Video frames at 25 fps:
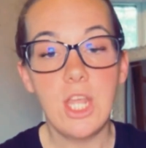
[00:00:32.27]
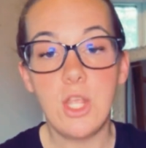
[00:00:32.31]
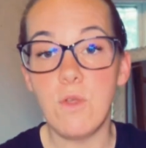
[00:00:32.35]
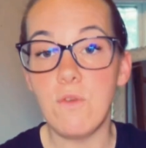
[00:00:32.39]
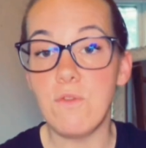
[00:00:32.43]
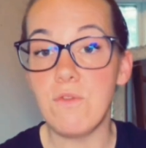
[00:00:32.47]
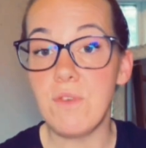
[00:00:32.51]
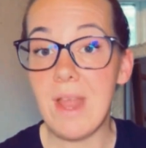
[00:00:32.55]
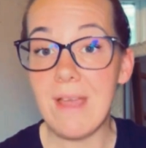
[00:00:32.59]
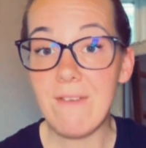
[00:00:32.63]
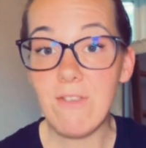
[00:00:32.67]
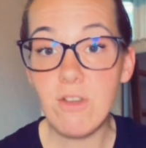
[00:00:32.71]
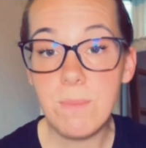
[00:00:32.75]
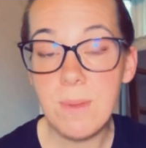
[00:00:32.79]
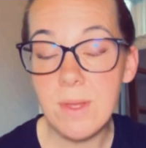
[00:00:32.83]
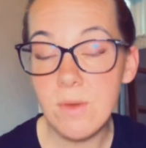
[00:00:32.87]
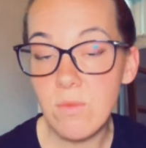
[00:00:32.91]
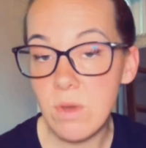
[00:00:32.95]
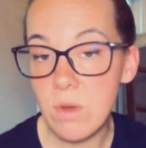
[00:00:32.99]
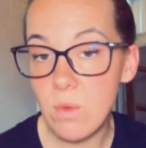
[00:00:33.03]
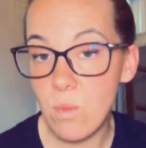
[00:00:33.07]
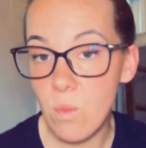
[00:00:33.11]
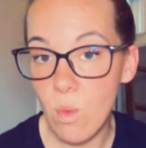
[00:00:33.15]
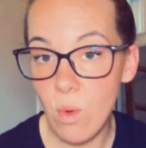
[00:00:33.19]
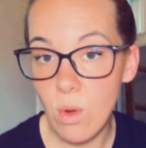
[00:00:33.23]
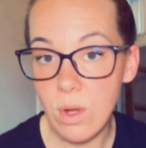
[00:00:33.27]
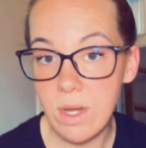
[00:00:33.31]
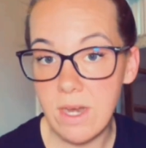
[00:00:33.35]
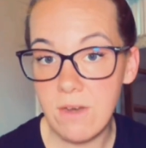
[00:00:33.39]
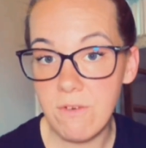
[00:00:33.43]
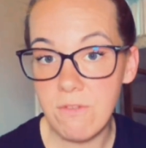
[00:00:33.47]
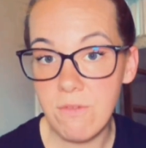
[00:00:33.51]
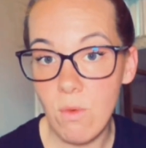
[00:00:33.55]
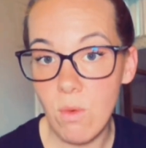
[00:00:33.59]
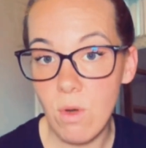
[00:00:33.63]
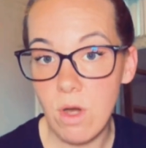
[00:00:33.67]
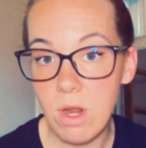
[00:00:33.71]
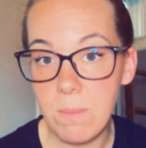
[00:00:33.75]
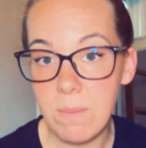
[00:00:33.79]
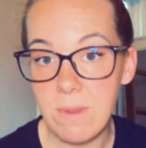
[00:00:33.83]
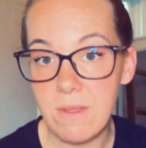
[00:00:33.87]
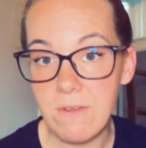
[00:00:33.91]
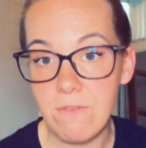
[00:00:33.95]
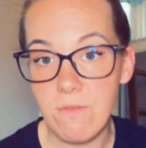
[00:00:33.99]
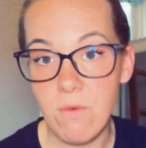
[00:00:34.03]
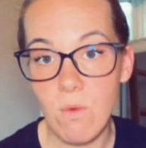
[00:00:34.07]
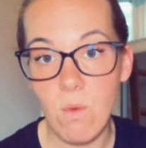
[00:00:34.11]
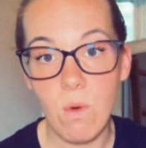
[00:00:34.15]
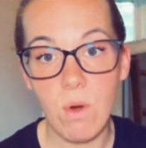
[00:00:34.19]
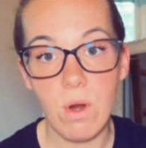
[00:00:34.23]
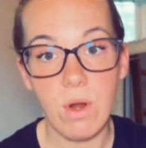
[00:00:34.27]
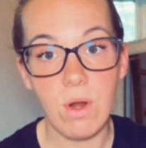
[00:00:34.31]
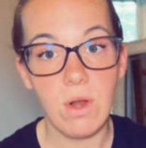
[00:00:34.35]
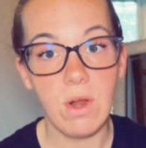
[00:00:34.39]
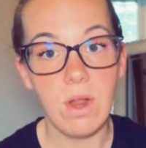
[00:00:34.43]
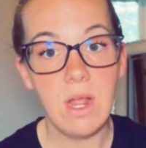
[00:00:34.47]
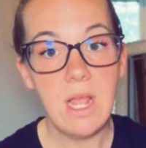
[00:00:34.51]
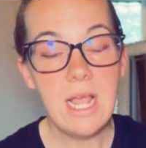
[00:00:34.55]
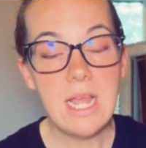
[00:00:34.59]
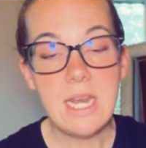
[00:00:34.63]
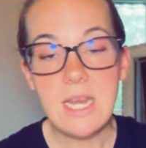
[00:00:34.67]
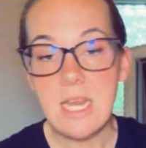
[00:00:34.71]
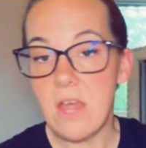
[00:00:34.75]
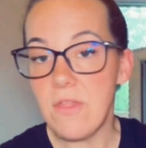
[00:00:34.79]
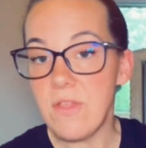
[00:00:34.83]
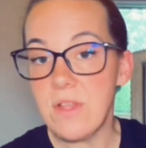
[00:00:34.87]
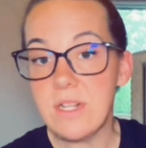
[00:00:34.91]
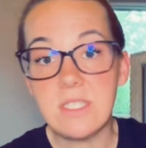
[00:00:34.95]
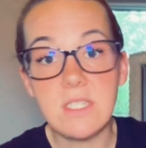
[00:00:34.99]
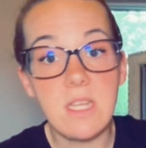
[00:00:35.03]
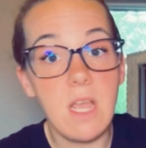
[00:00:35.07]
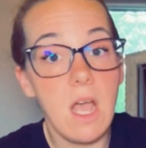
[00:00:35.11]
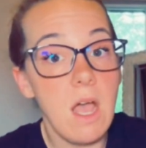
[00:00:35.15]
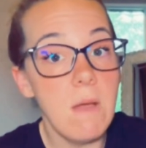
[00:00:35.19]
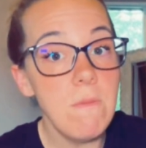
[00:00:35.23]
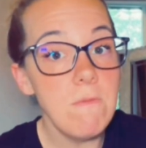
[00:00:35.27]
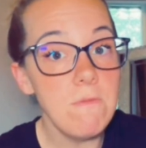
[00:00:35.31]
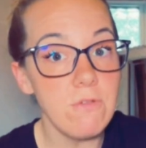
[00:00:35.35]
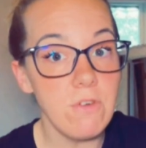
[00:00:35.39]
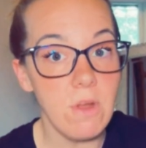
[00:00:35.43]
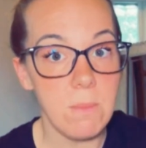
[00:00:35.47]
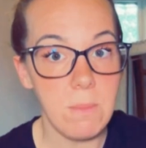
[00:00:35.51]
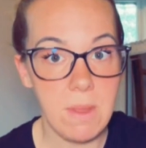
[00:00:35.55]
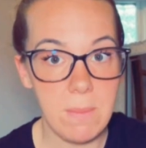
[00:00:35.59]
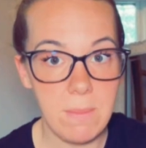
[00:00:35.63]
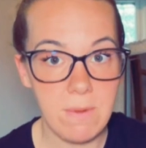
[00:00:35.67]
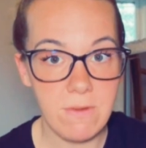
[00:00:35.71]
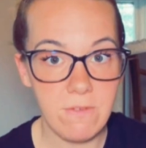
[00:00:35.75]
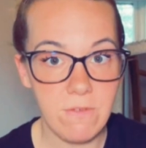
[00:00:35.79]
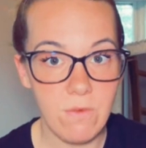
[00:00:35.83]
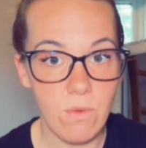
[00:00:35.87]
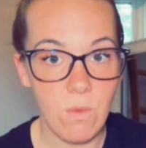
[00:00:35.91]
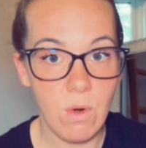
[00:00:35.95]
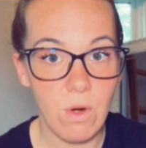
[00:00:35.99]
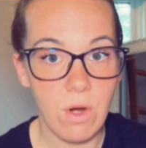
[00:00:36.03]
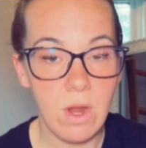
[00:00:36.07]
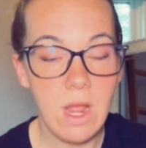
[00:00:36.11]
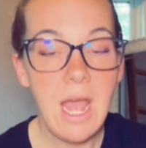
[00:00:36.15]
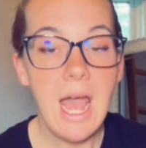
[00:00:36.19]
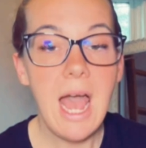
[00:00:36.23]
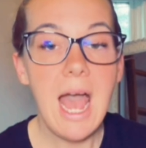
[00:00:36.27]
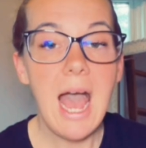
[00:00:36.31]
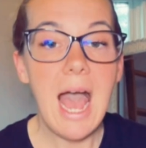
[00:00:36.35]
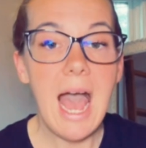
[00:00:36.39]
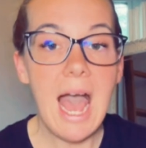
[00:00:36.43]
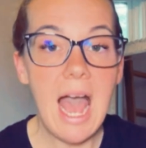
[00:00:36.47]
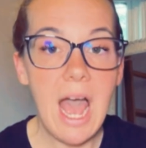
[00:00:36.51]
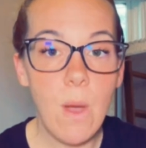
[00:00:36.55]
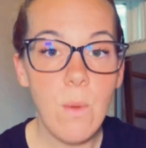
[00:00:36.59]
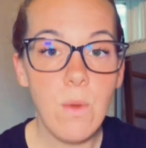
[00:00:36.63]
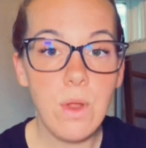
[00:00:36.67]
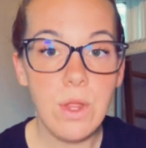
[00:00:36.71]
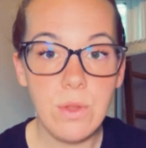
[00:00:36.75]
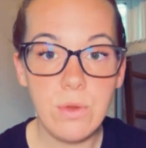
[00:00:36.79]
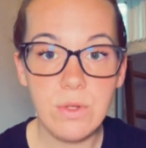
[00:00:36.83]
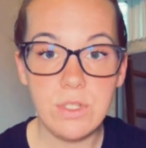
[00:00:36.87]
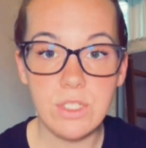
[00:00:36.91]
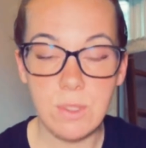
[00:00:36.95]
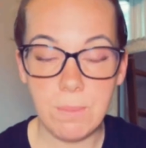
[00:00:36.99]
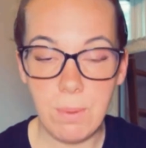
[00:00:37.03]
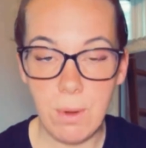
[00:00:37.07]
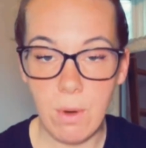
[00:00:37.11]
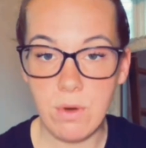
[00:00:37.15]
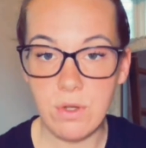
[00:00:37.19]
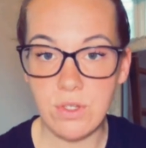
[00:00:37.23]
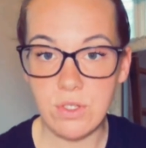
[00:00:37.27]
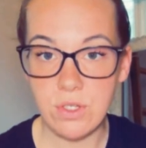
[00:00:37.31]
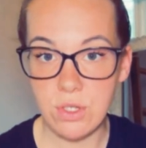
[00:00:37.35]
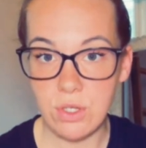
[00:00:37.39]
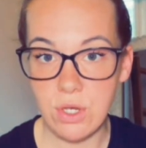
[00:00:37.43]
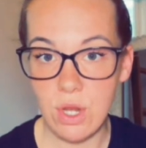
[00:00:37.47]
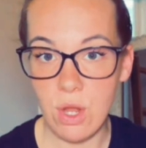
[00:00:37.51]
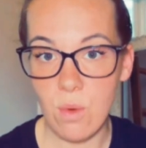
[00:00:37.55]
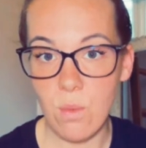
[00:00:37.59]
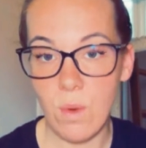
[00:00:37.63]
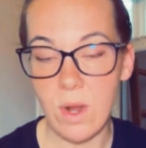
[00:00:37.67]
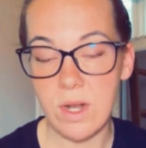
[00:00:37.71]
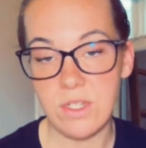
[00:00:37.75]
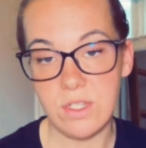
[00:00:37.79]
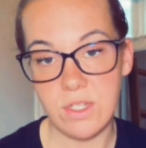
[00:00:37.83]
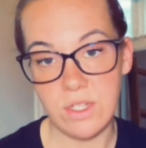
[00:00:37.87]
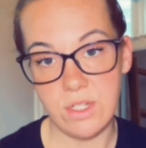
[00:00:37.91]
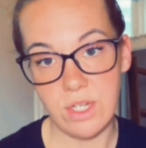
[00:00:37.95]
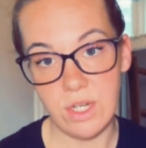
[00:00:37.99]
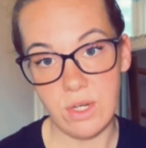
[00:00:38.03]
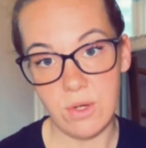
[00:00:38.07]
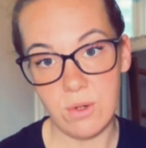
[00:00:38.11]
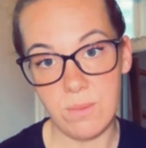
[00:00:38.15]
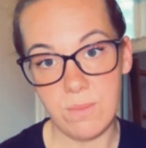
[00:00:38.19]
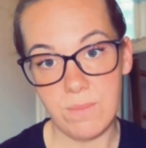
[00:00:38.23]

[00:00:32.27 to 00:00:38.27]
you've never been rewarded for it before, nothing's come from it before, how are you supposed to know what to do?